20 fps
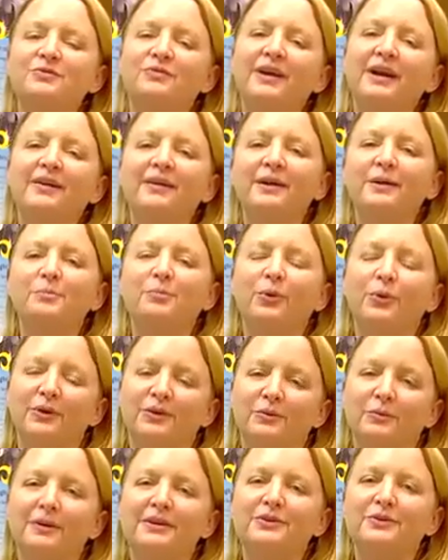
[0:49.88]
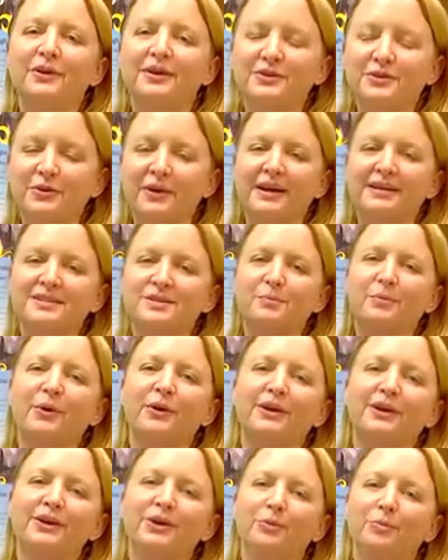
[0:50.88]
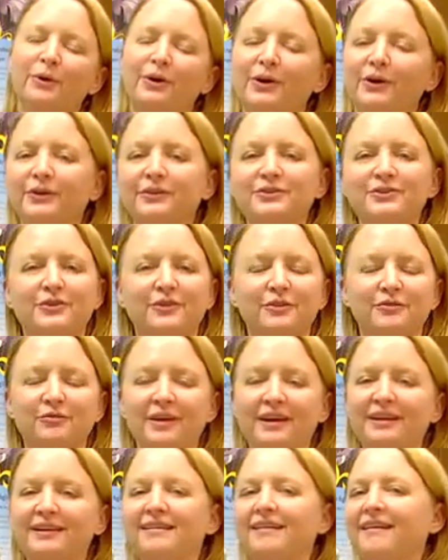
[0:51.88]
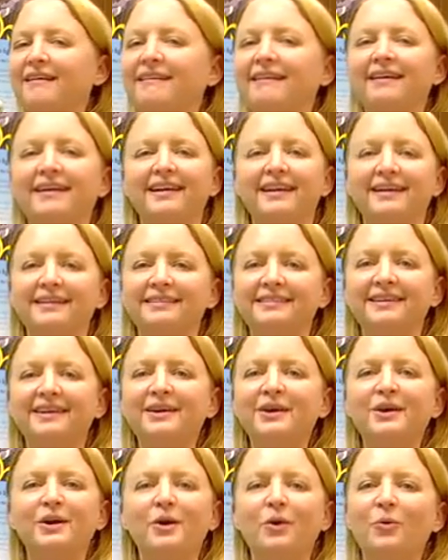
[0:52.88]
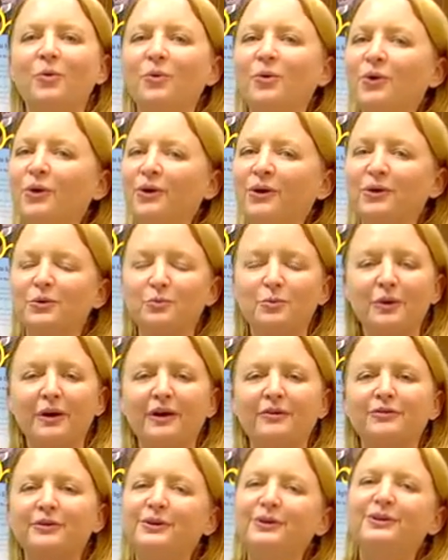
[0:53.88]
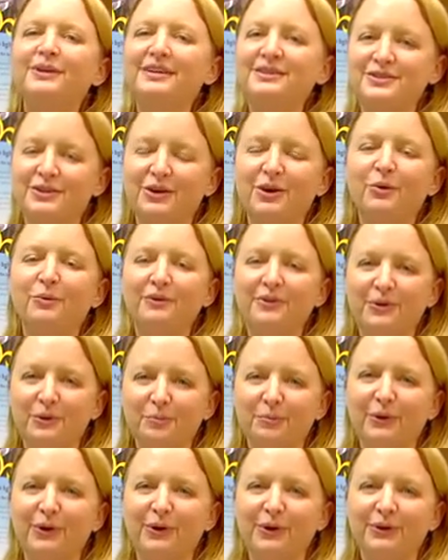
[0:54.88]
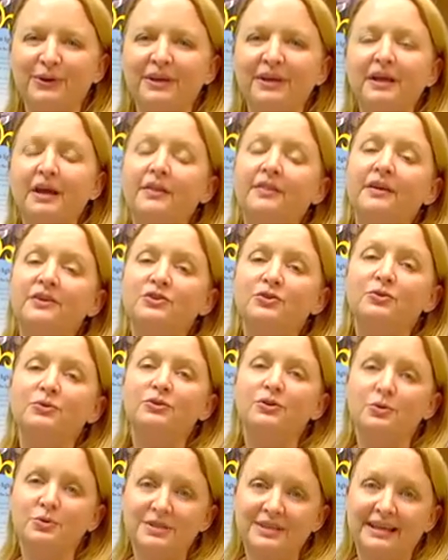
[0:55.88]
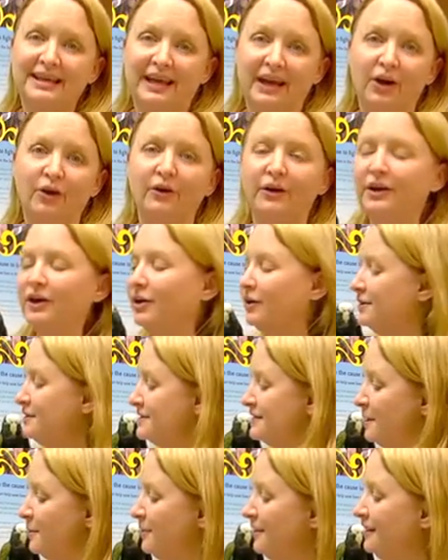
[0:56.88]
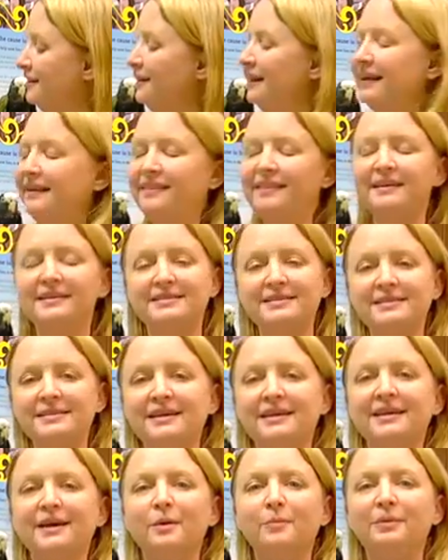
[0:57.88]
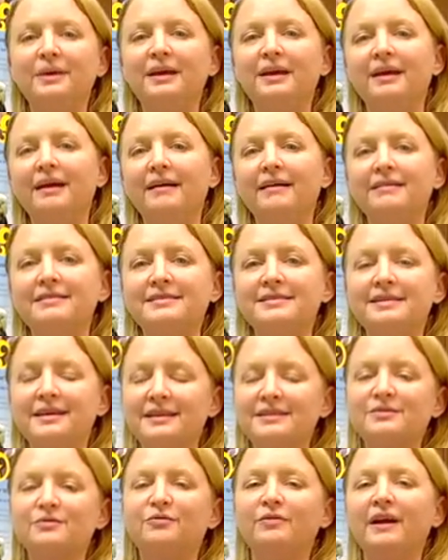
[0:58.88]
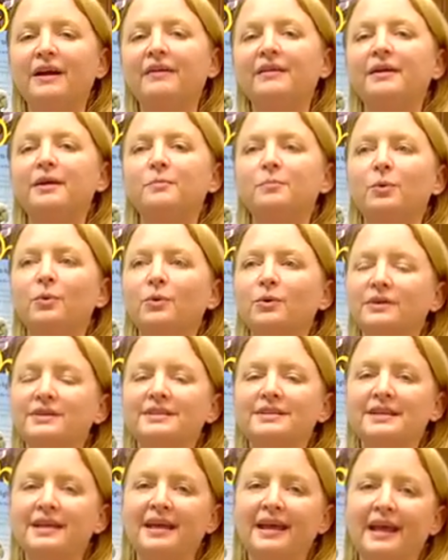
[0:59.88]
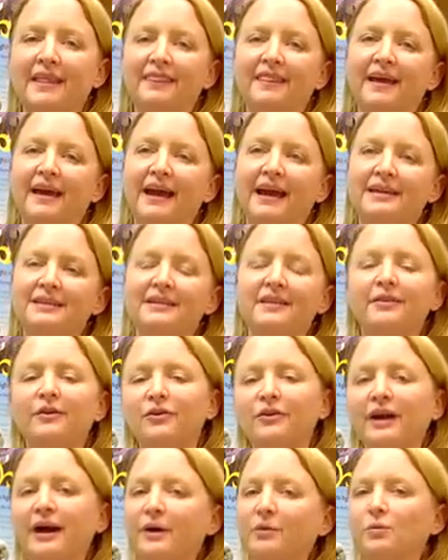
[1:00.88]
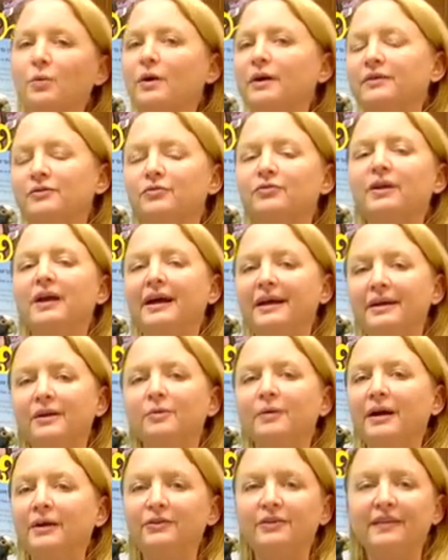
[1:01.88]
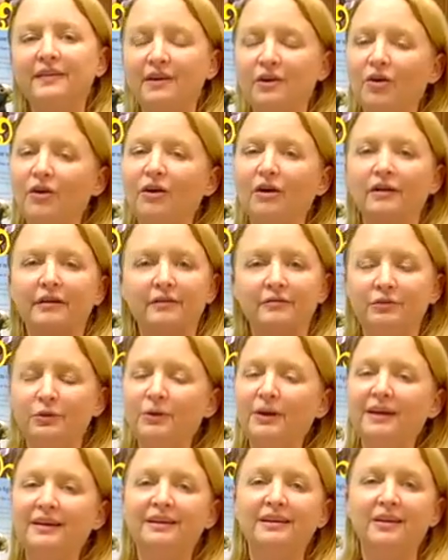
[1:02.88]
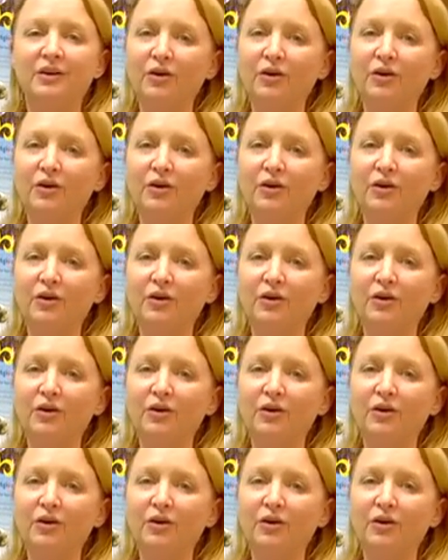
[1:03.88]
very important when you are transporting your bird to the veterinarian or wherever you need to go with your bird that you use a carrier, something like this, because it's very important that they're not one flying around in the car. If you get in a